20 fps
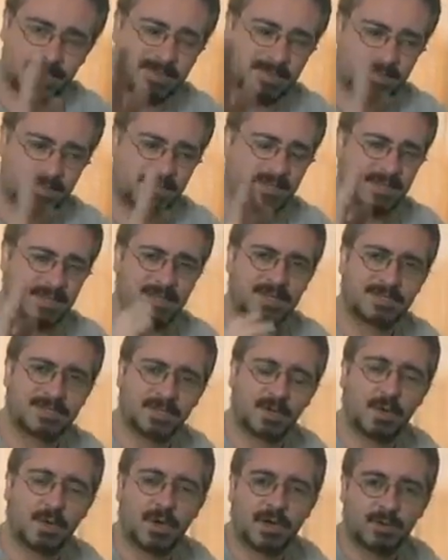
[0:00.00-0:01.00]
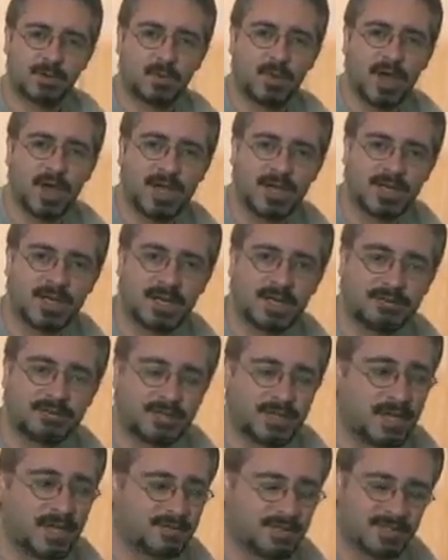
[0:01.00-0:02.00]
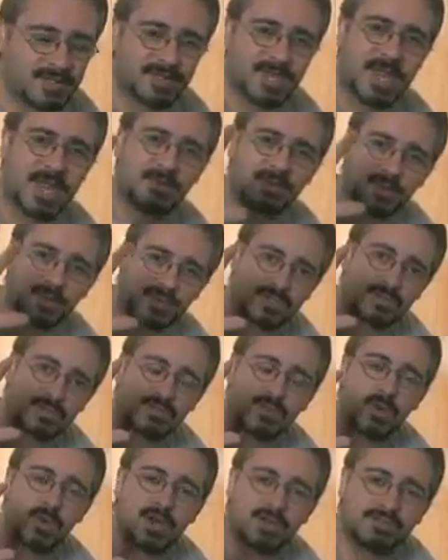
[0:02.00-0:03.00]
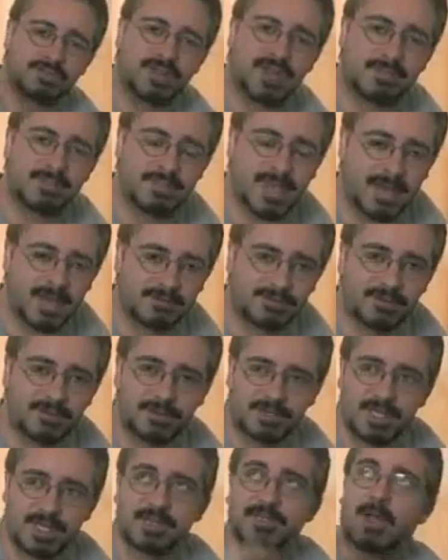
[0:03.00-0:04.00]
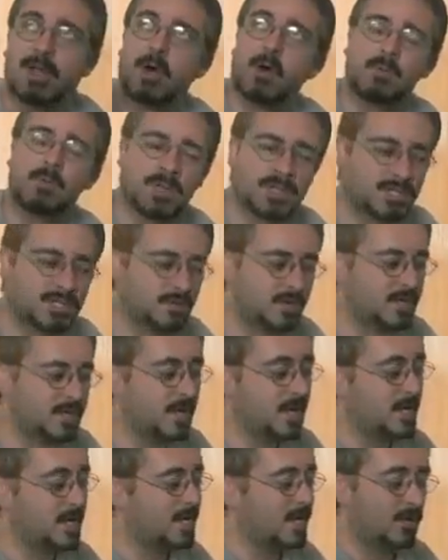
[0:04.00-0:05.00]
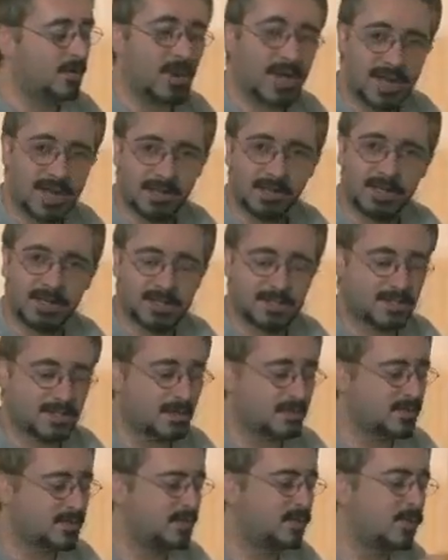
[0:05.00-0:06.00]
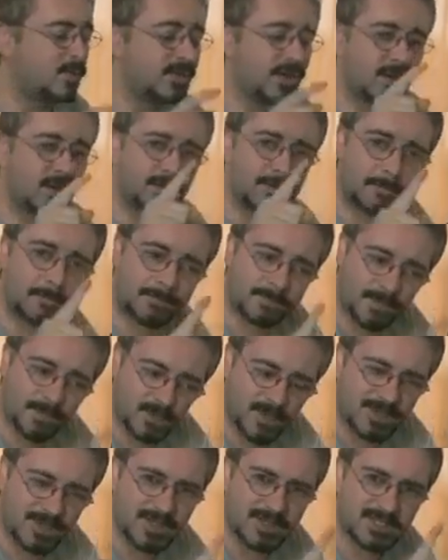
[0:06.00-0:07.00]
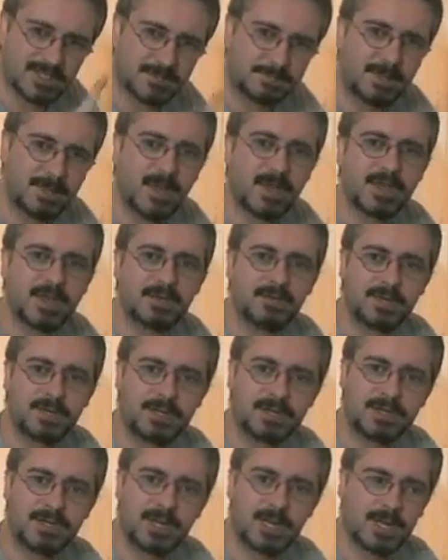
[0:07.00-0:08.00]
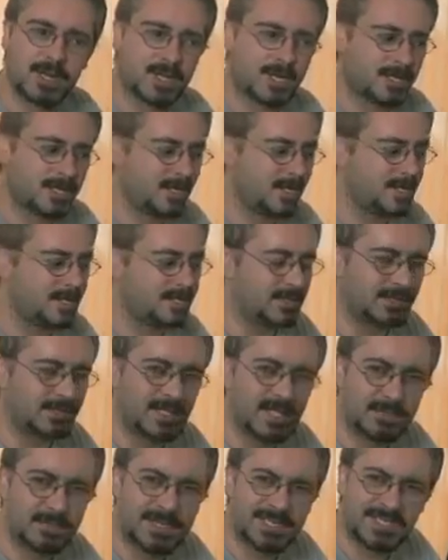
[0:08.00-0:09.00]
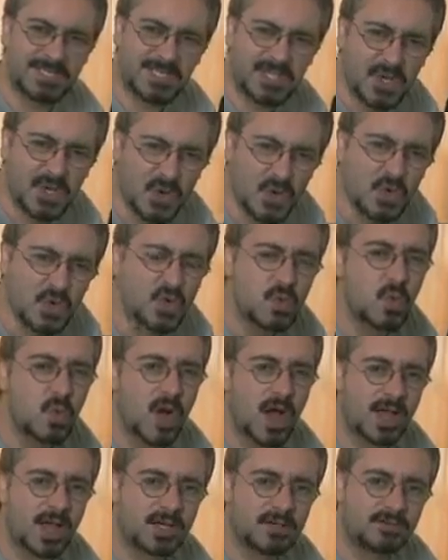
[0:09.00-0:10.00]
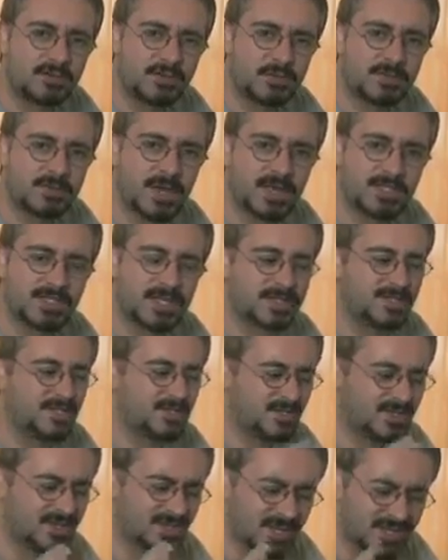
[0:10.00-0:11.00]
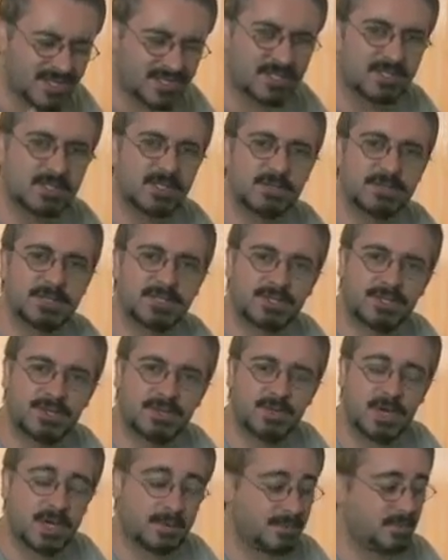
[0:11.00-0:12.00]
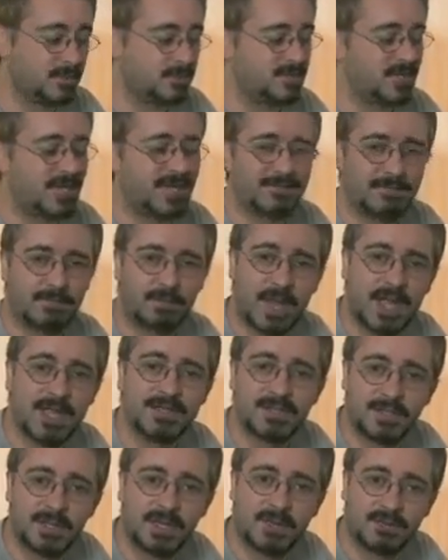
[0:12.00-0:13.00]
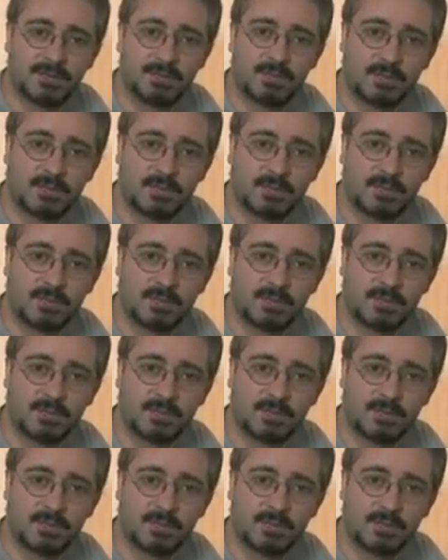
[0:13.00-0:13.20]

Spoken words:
it isn't quite wide enough, and you have to stand sort of quite far back for it to get the whole picture in. Wide angle lens solves that, although the one they supply you with is a little bit too wide for my taste, just a little bit too wide, because as you get